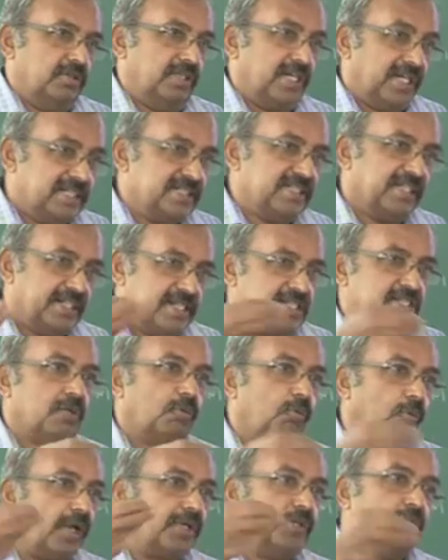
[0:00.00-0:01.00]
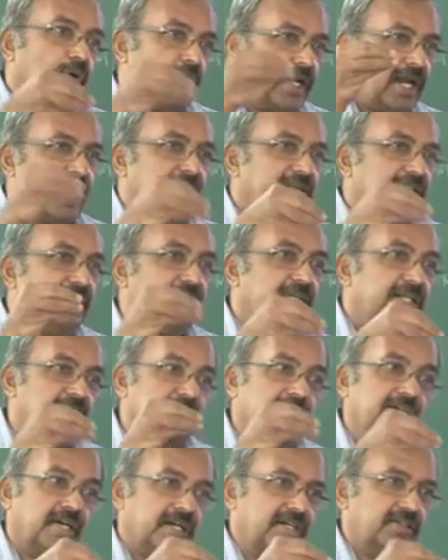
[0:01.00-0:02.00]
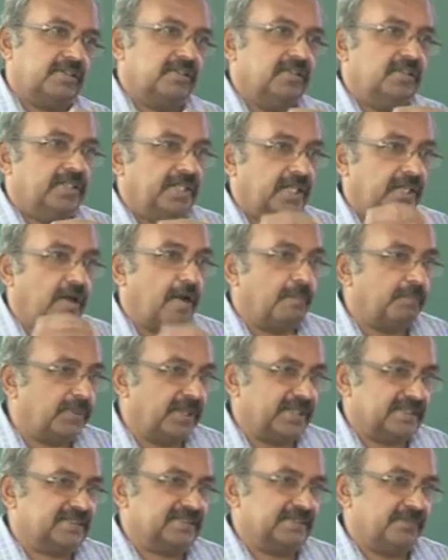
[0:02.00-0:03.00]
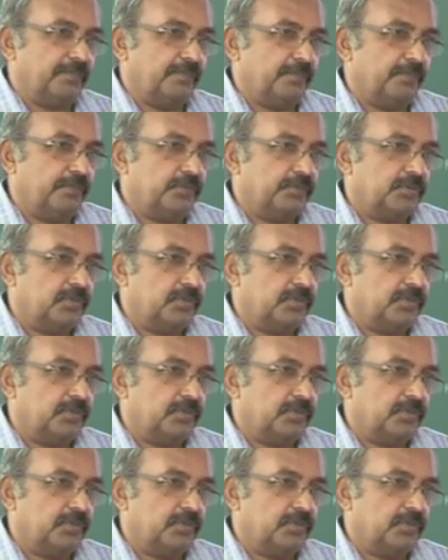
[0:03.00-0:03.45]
That is the reason why you are adding a ligand, a complex,